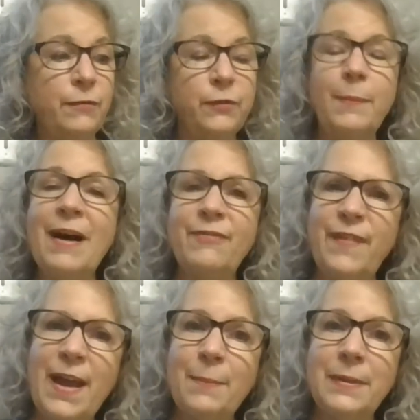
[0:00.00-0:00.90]
of my
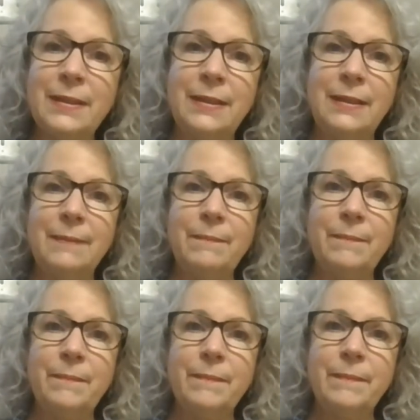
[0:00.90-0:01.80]
family
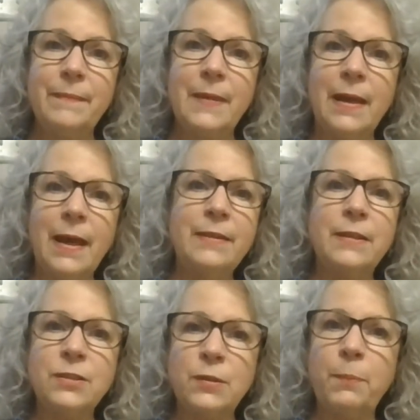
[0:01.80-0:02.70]
and
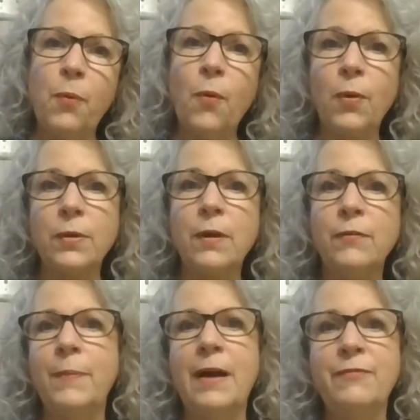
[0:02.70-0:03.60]
the support
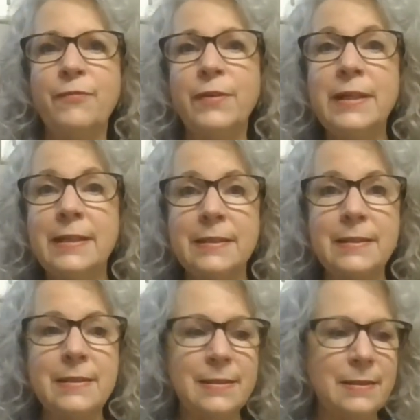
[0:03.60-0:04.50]
of my
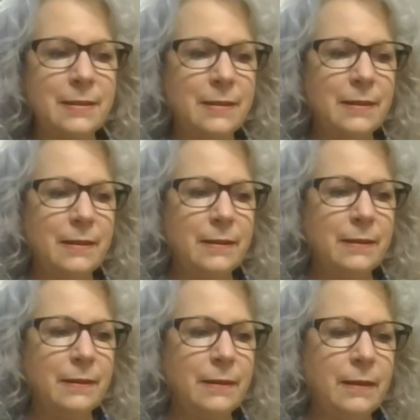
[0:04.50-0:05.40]
friends.
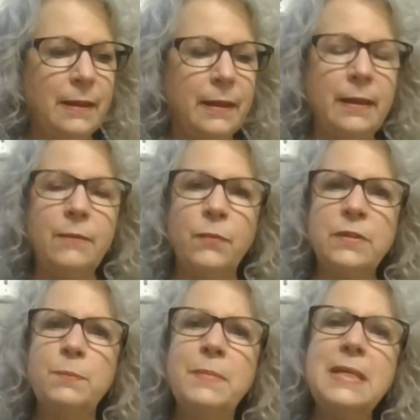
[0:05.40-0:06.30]
It
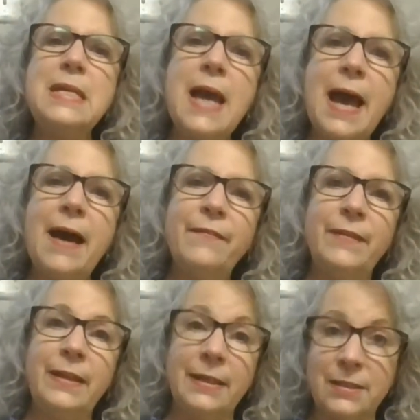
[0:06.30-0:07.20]
was me
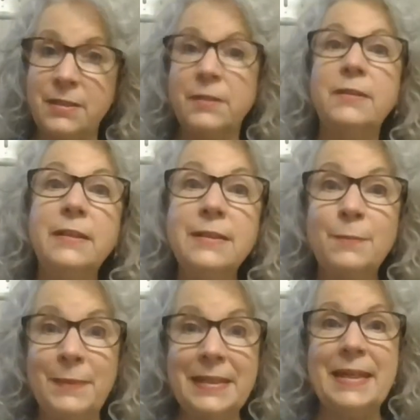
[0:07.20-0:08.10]
having, and still
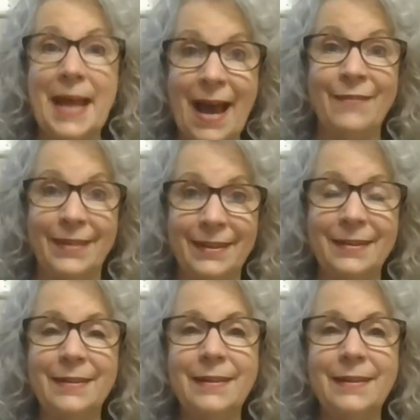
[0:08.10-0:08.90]
is me having,